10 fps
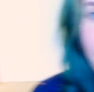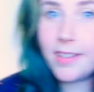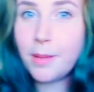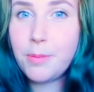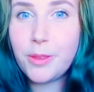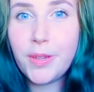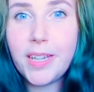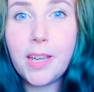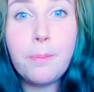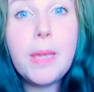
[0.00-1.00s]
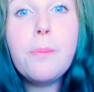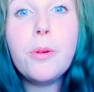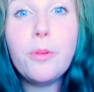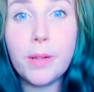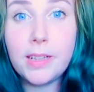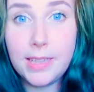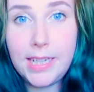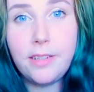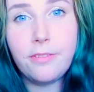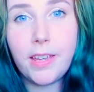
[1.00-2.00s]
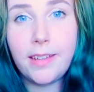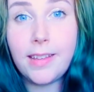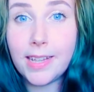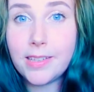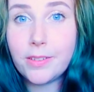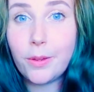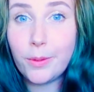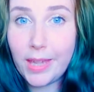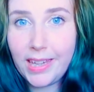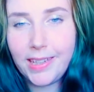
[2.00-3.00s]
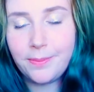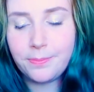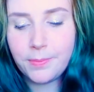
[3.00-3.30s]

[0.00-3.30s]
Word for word: Number three, people will leave, and that's okay.